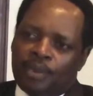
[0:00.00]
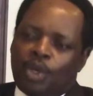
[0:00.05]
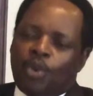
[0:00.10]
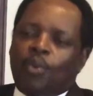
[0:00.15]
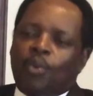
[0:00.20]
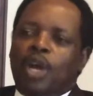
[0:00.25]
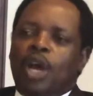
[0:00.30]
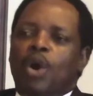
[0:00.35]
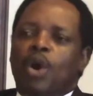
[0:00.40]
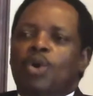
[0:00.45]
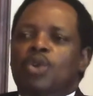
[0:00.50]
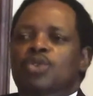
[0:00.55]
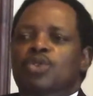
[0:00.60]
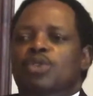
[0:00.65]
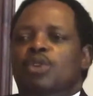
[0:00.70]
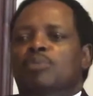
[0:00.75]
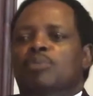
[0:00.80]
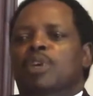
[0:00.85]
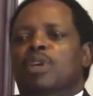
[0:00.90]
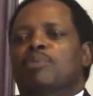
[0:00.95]
were
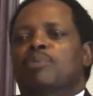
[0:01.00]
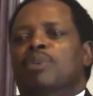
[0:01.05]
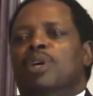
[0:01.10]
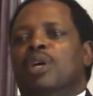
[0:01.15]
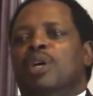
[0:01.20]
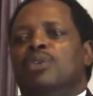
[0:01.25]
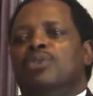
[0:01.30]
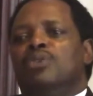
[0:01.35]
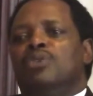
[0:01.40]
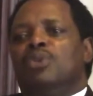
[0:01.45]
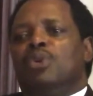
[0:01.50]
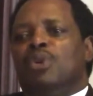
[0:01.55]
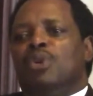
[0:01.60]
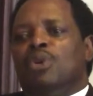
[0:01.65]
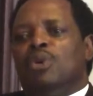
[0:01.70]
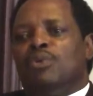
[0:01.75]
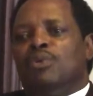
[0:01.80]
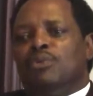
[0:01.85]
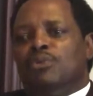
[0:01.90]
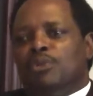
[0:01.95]
also members
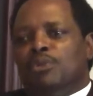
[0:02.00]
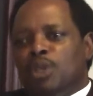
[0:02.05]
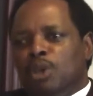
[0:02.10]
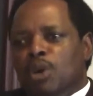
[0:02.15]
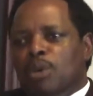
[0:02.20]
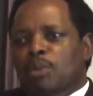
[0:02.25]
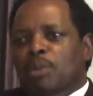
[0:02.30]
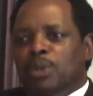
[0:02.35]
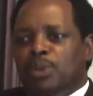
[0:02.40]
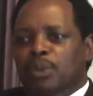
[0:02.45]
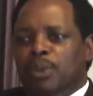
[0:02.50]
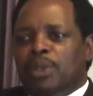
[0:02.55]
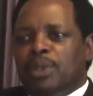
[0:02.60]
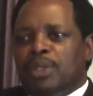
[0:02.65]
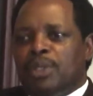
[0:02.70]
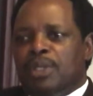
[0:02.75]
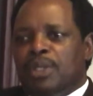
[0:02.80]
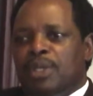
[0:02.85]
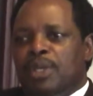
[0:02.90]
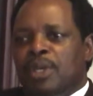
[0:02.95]
of the Commonwealth,